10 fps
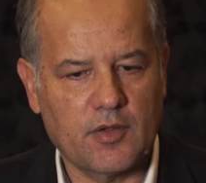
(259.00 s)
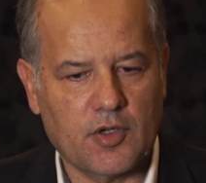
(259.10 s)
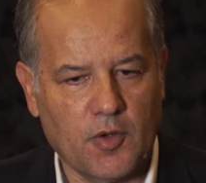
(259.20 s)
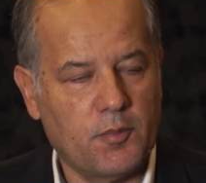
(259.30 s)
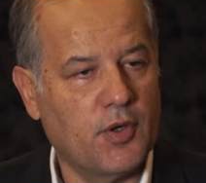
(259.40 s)

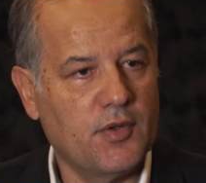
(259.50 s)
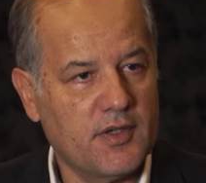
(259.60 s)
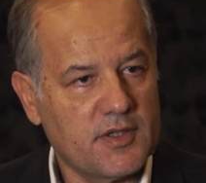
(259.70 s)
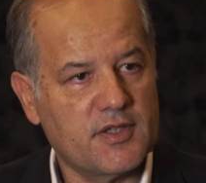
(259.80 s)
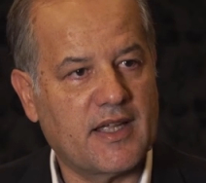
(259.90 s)

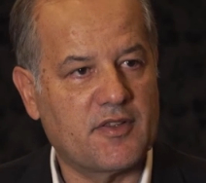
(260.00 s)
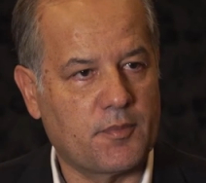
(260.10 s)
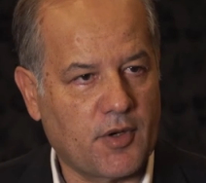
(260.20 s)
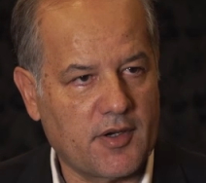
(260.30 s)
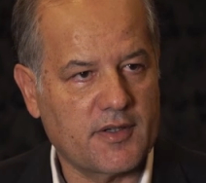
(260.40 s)
component, another
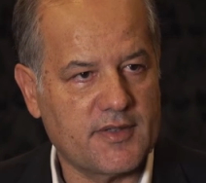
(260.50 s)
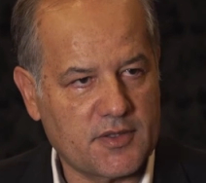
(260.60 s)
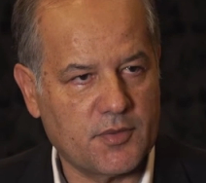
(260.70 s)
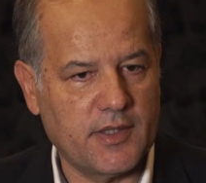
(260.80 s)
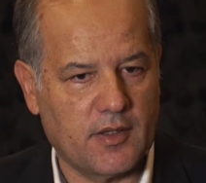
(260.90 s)
product
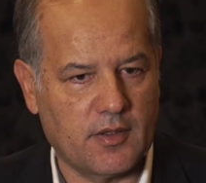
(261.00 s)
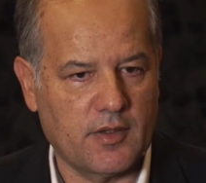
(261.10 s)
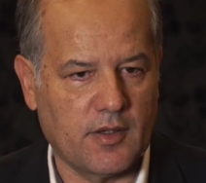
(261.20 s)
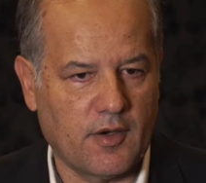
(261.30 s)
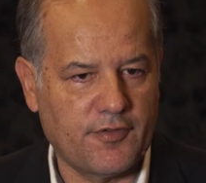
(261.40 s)
that we
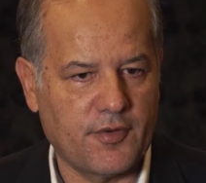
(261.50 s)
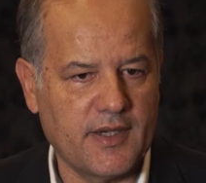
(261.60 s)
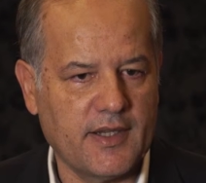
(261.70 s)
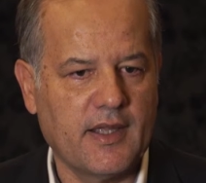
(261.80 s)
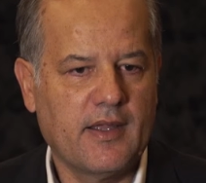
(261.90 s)
are
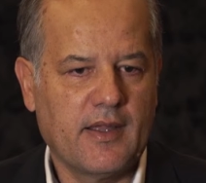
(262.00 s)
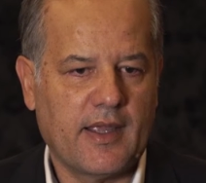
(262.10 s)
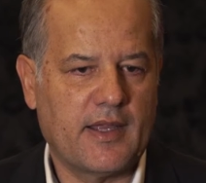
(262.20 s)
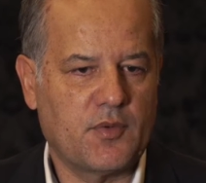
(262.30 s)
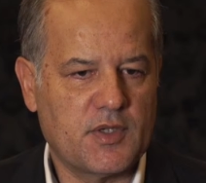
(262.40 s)
offering,
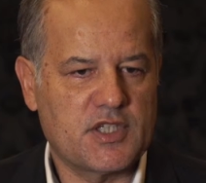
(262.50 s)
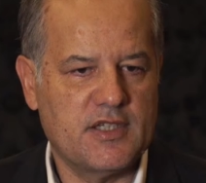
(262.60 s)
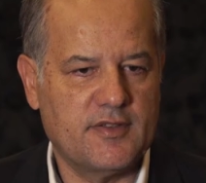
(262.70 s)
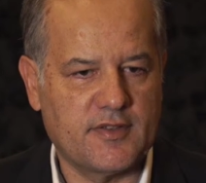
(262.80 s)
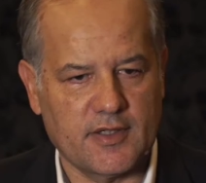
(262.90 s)
and which
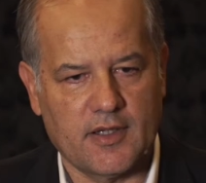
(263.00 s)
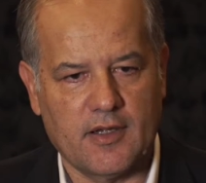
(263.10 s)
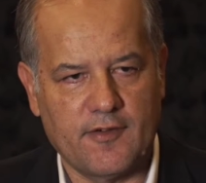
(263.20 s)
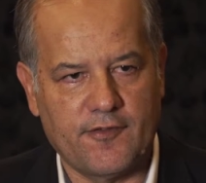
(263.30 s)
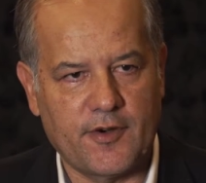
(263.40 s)
is
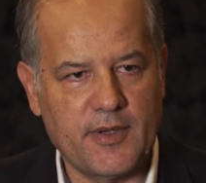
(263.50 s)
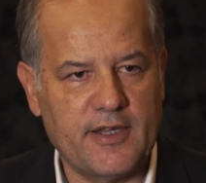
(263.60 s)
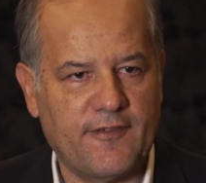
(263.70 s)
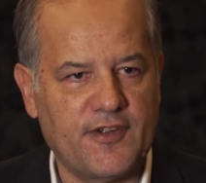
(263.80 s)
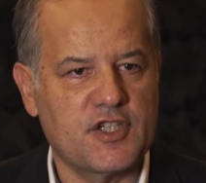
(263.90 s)

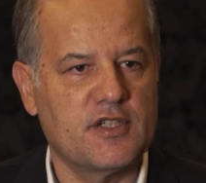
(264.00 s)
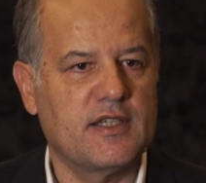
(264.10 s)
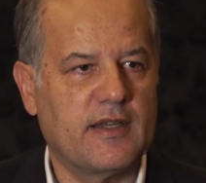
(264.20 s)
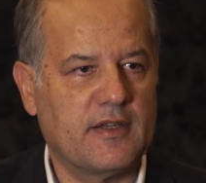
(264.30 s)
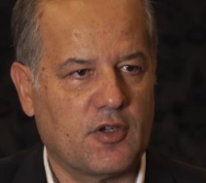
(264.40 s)
very
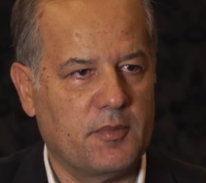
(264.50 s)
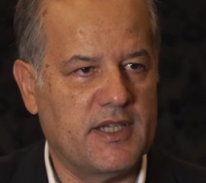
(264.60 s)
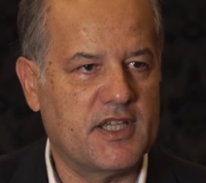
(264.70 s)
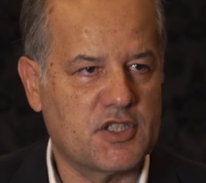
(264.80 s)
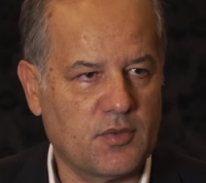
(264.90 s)
efficient in
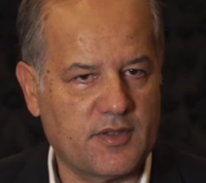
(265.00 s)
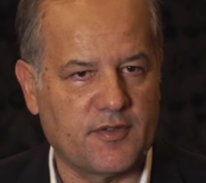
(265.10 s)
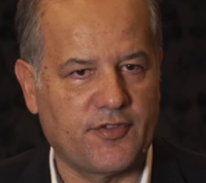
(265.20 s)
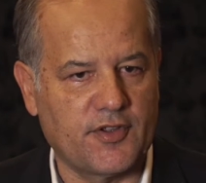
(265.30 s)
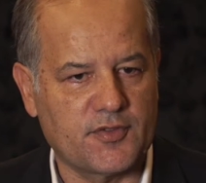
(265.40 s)
combination with
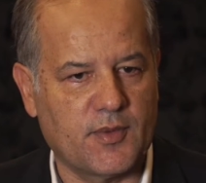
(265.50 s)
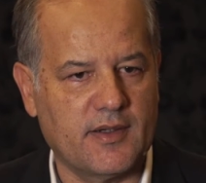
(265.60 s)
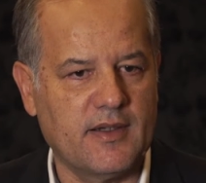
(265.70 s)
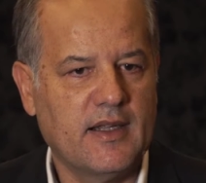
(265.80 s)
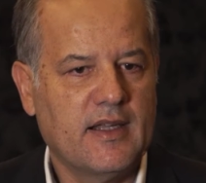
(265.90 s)
the first
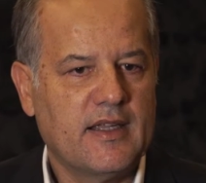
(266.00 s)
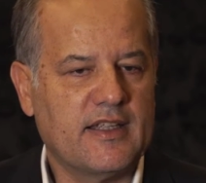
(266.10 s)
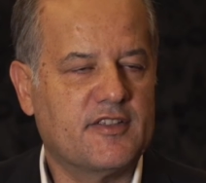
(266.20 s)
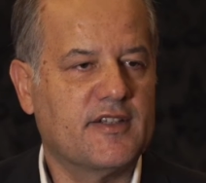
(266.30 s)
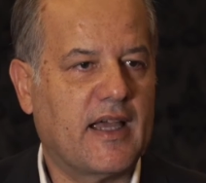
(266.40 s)
one,
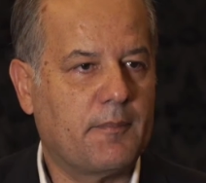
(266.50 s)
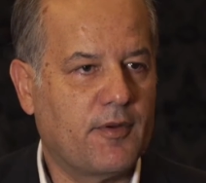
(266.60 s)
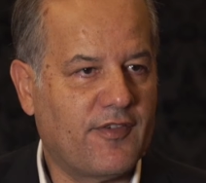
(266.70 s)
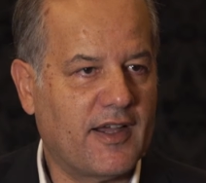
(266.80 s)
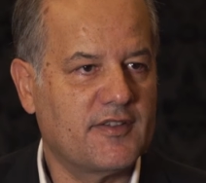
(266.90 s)
is an
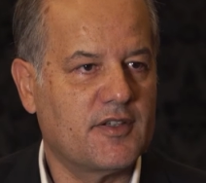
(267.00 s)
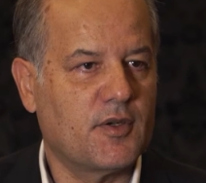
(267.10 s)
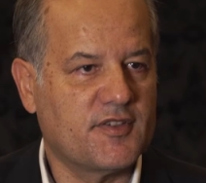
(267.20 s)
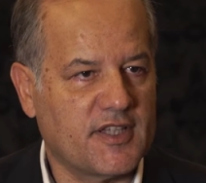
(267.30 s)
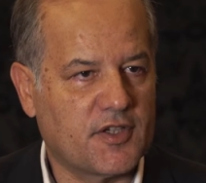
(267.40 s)

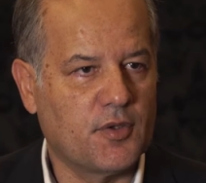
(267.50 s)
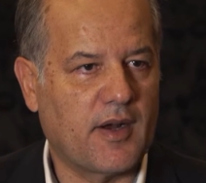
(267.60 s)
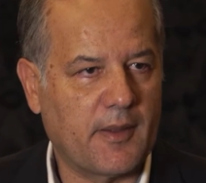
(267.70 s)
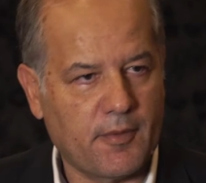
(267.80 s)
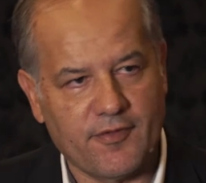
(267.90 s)
hypervisor, a secure
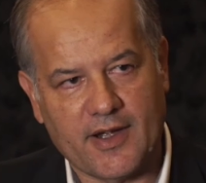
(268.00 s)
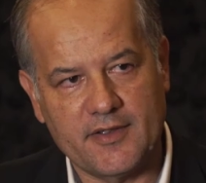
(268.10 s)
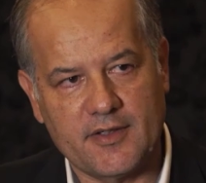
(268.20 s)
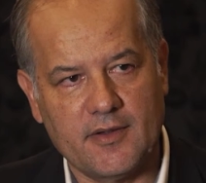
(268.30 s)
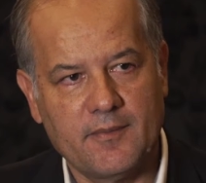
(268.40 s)

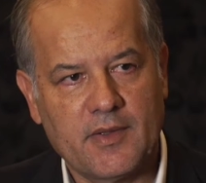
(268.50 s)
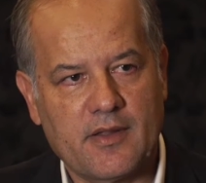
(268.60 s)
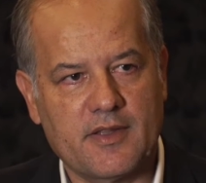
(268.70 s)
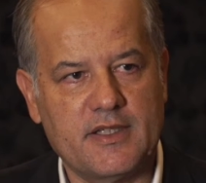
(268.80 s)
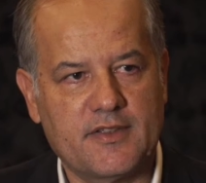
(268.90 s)
hypervisor
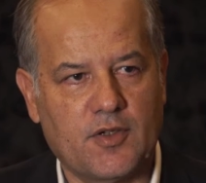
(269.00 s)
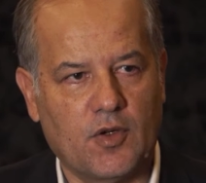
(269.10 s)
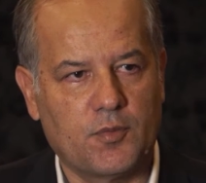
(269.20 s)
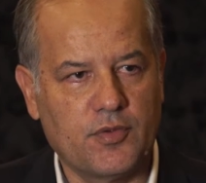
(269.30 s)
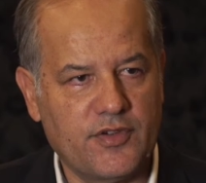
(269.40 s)
that is
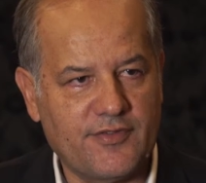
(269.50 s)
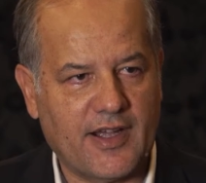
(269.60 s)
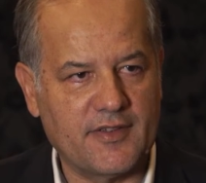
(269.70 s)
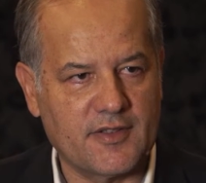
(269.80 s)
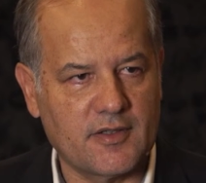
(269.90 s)
called Proven
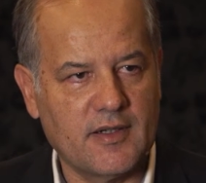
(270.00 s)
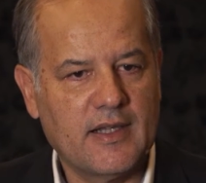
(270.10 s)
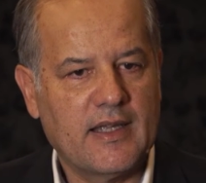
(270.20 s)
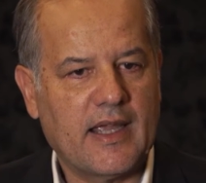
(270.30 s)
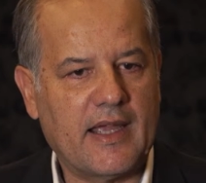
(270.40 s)
Visor,
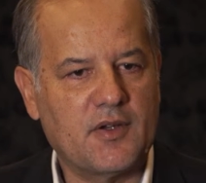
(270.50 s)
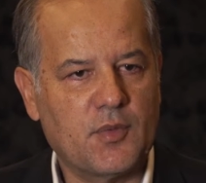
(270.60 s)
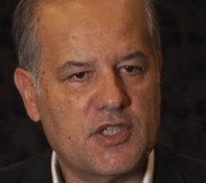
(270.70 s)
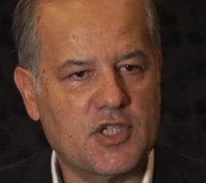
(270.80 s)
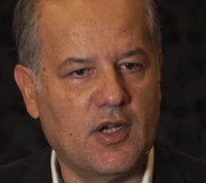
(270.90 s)
and
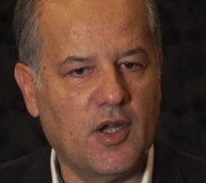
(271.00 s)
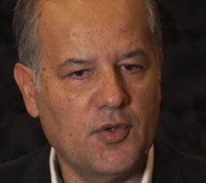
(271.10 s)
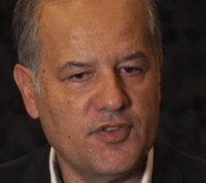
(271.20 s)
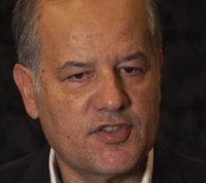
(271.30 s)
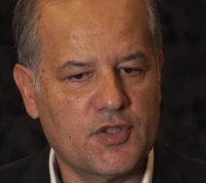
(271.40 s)
which
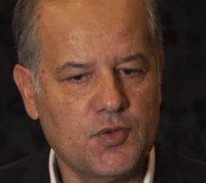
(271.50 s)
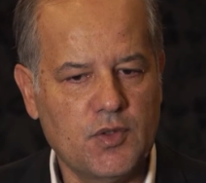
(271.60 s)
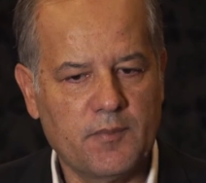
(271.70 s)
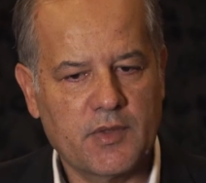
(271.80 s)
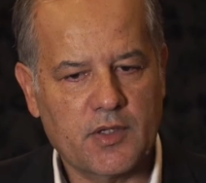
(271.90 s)
allows
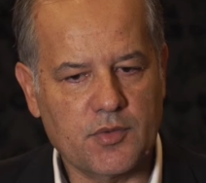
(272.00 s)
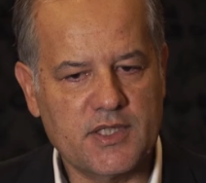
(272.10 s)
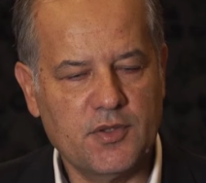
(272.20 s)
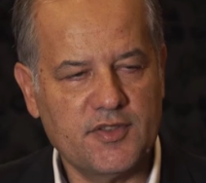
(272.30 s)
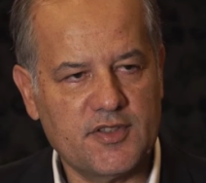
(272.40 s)
to
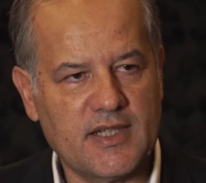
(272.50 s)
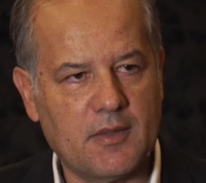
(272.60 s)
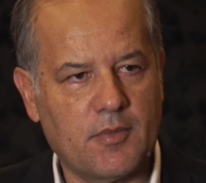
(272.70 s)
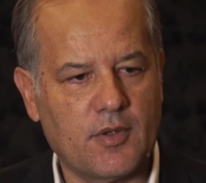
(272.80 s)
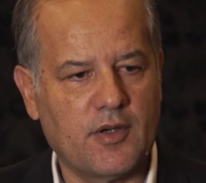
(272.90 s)
reduce the
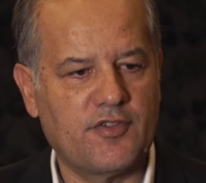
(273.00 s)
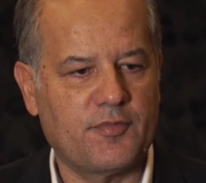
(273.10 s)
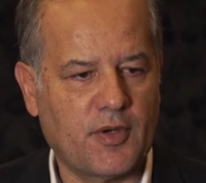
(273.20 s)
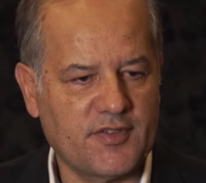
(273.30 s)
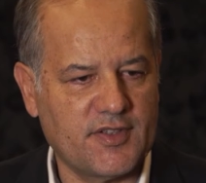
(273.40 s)
number
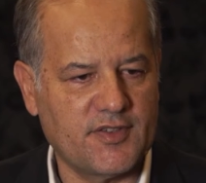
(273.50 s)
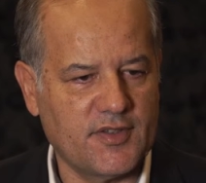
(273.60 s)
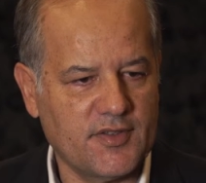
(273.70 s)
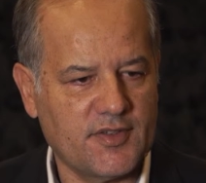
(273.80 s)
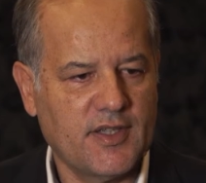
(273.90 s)
of
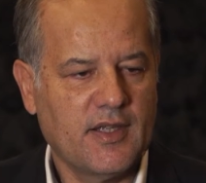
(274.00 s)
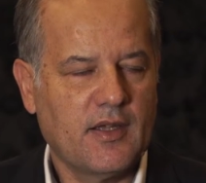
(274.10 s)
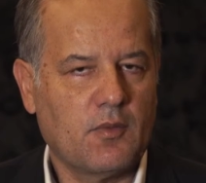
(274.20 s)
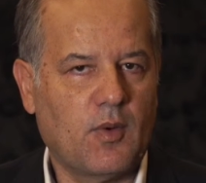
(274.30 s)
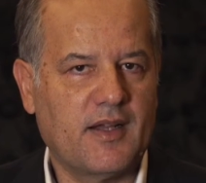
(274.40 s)
processes
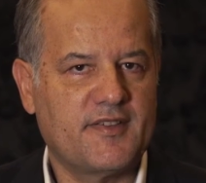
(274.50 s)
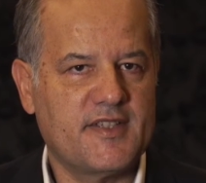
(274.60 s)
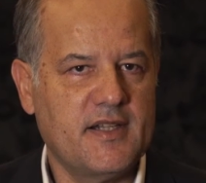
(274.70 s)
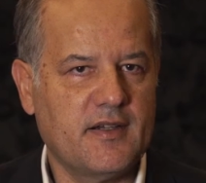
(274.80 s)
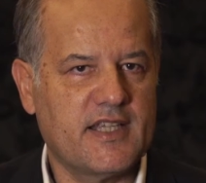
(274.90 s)
while
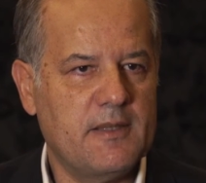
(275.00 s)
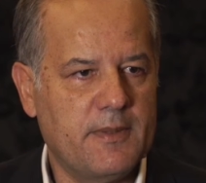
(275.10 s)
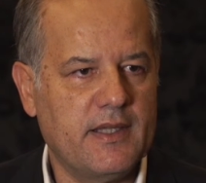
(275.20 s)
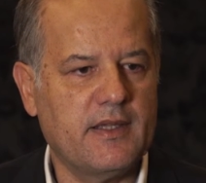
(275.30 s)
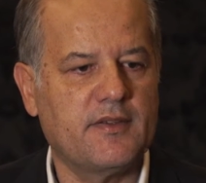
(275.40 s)
still
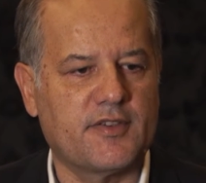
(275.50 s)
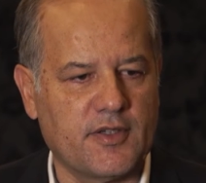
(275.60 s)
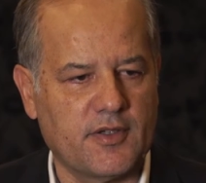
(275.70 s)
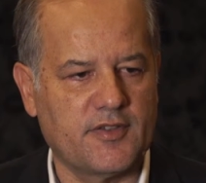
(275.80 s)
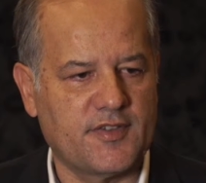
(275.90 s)
keeping
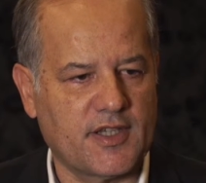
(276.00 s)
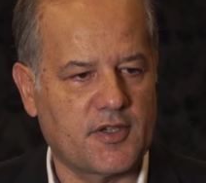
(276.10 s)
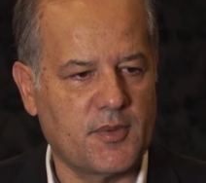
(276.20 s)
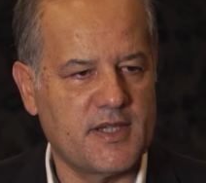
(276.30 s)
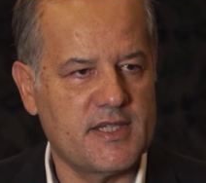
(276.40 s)
the
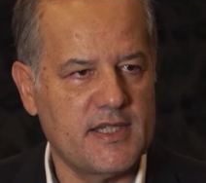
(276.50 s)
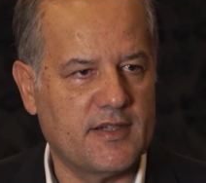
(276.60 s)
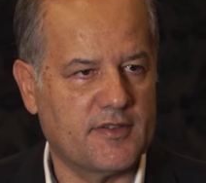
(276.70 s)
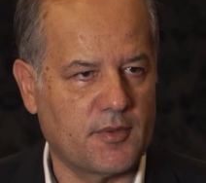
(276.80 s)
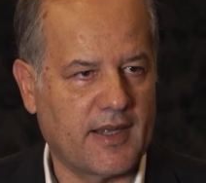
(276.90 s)
security
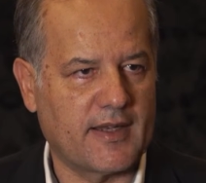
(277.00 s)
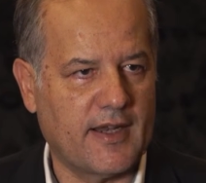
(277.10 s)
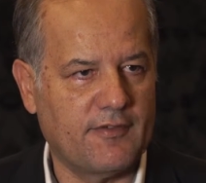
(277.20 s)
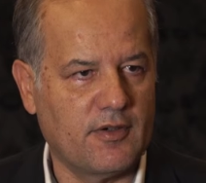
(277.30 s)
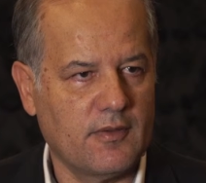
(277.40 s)
at the right
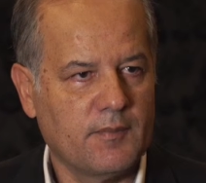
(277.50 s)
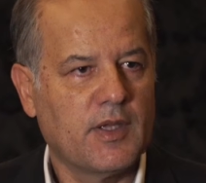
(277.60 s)
level,